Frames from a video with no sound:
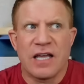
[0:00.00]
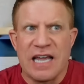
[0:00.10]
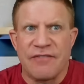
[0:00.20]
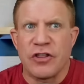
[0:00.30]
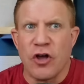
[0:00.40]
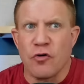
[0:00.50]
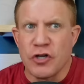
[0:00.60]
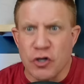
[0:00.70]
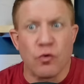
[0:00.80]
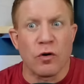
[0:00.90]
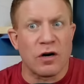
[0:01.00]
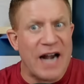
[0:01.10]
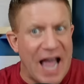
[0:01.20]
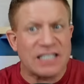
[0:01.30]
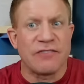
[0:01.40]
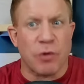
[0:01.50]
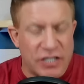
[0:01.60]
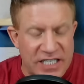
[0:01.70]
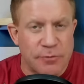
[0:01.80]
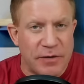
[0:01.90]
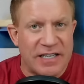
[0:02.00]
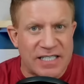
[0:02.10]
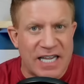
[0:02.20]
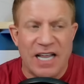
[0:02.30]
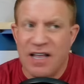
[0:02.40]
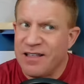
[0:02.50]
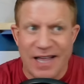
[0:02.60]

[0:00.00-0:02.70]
even though you were an active participant in this thing,